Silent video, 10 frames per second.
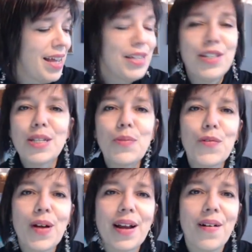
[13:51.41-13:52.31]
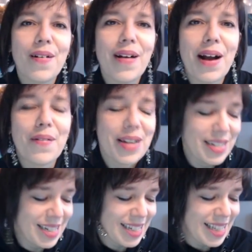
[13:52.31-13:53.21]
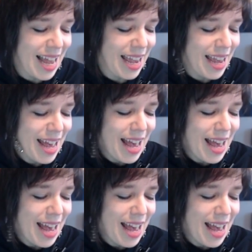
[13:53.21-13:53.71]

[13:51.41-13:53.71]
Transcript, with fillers: And just before I go, I wanted to say